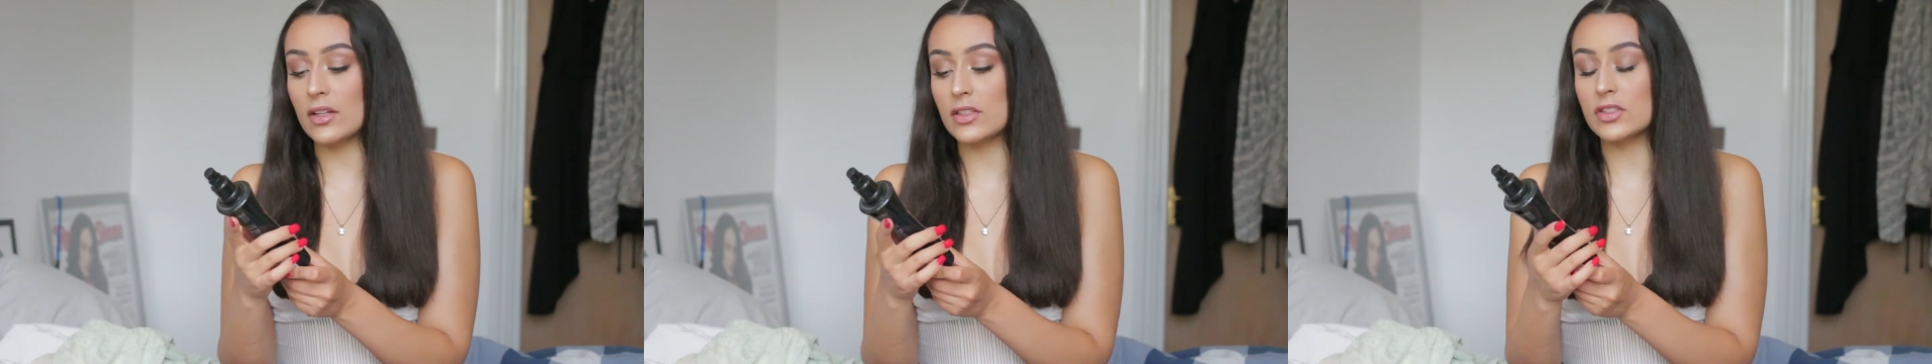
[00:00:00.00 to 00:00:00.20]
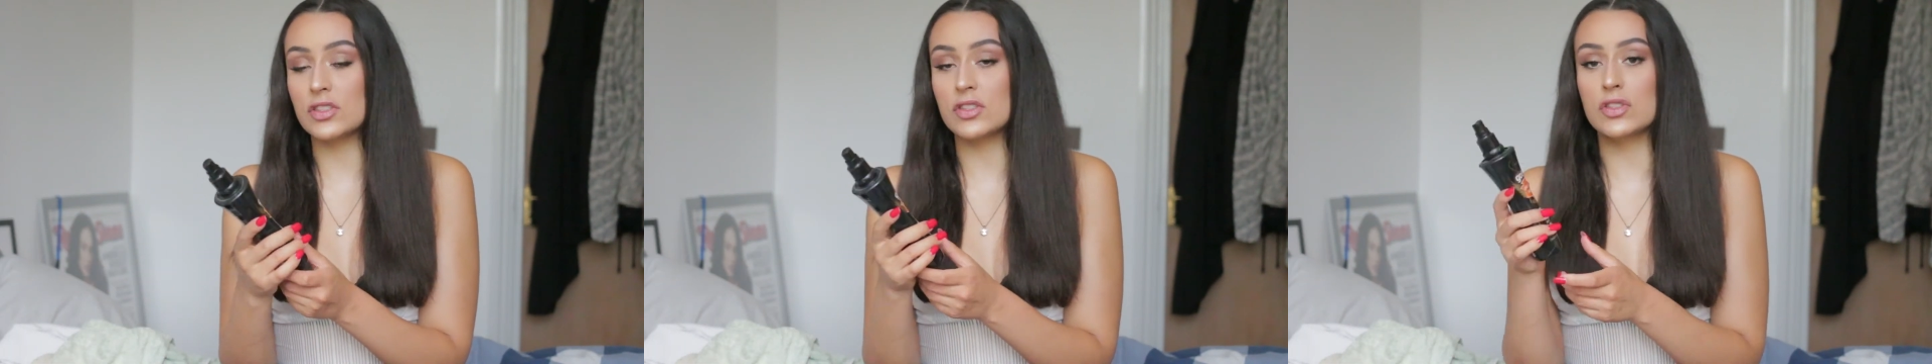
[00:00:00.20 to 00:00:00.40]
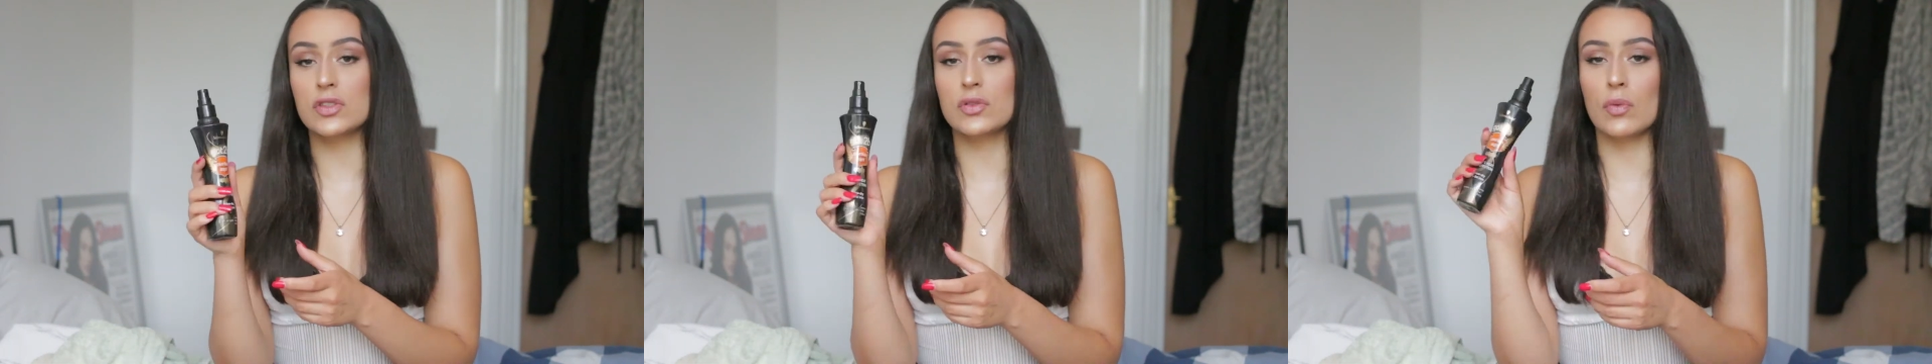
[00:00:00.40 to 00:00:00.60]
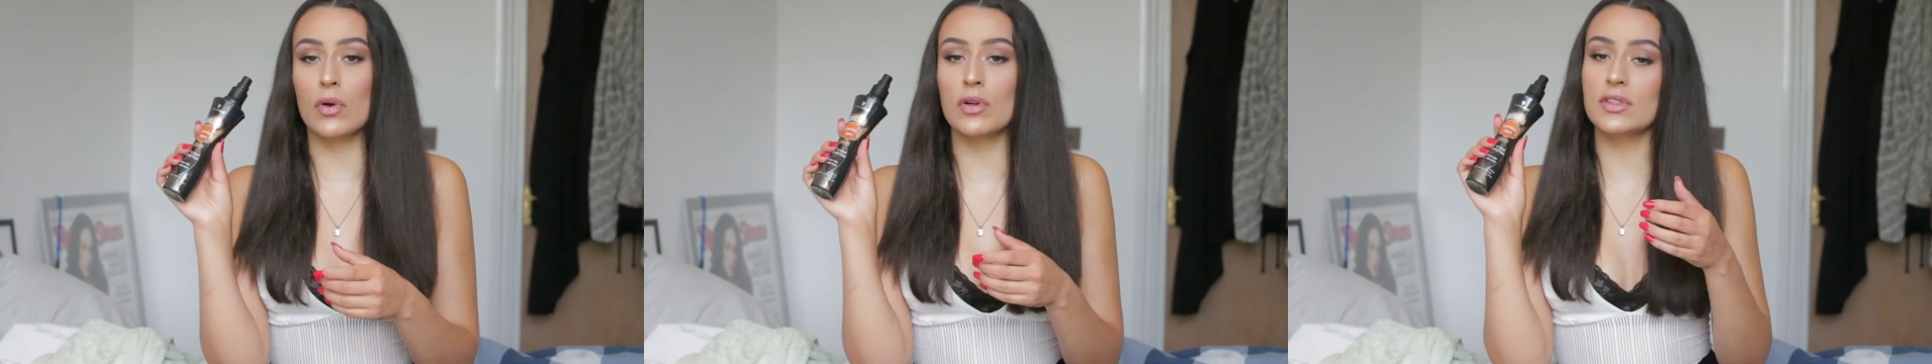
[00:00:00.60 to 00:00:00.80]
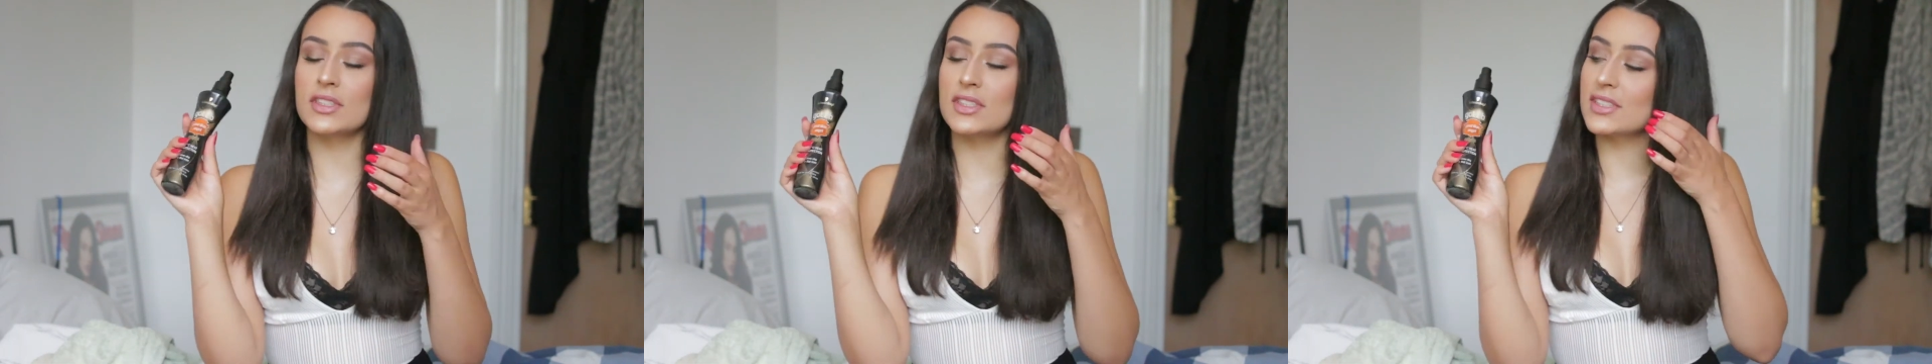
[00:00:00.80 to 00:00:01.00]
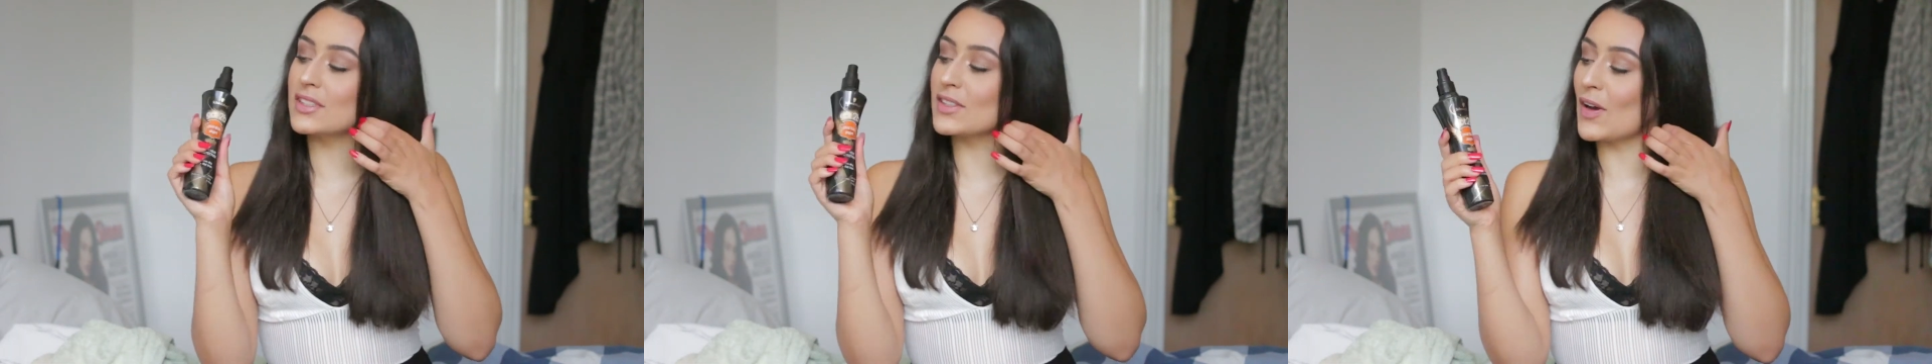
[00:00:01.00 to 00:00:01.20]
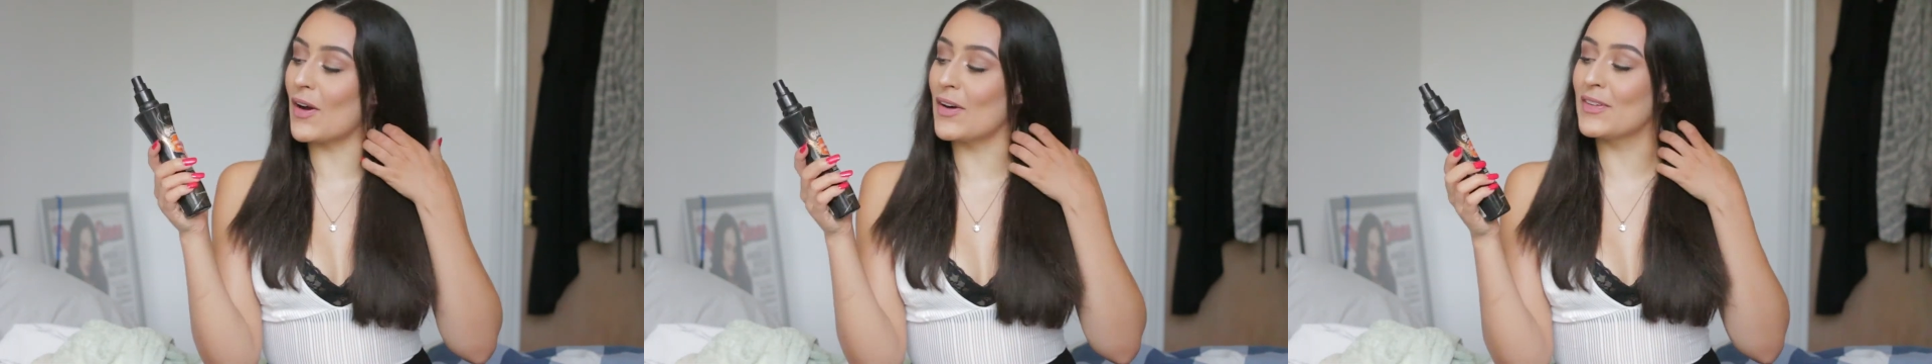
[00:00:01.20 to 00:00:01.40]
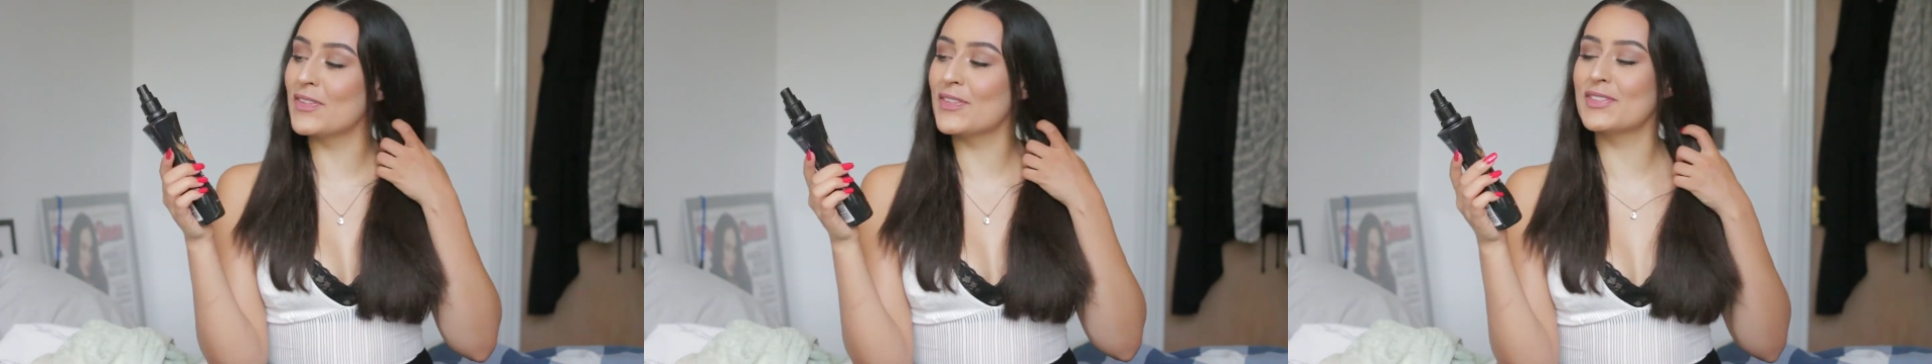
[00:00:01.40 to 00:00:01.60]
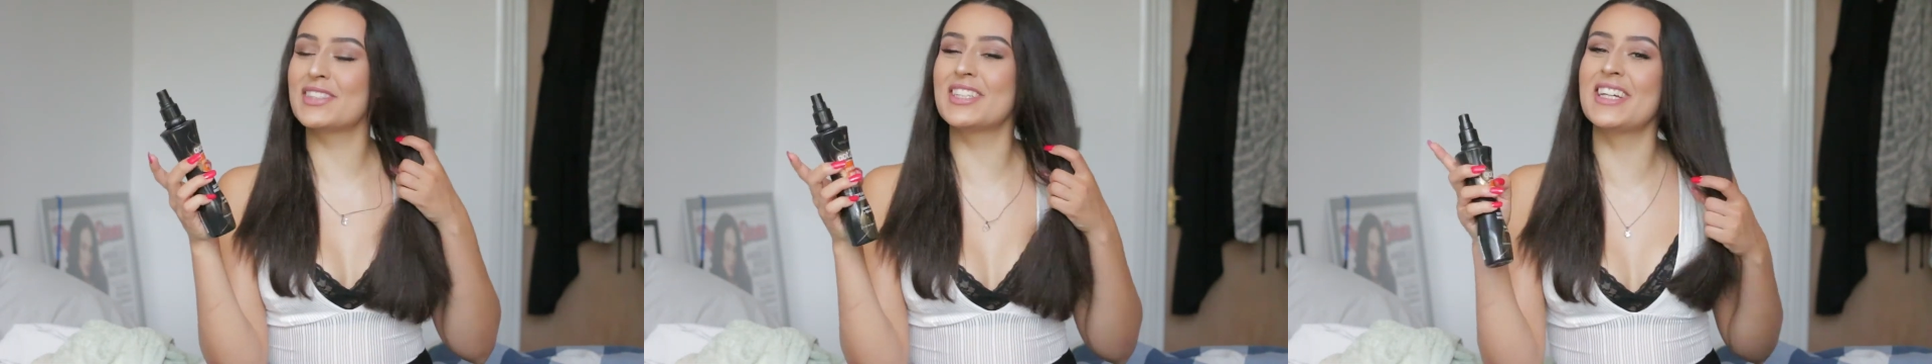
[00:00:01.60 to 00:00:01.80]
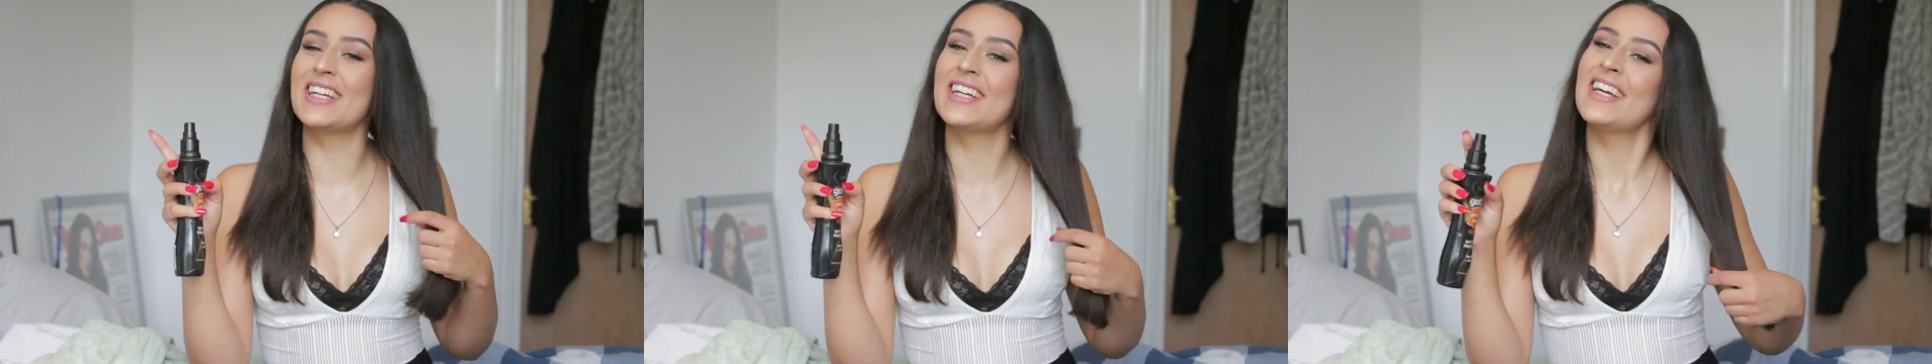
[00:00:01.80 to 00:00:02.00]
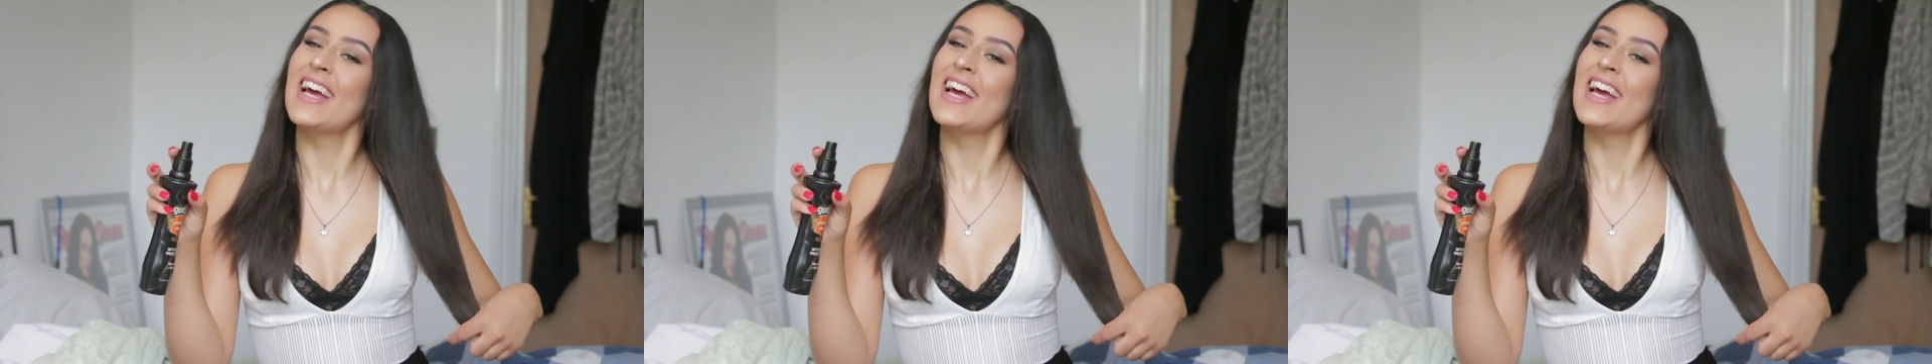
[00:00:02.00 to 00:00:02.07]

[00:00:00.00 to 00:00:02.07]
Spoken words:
Schwarzkopf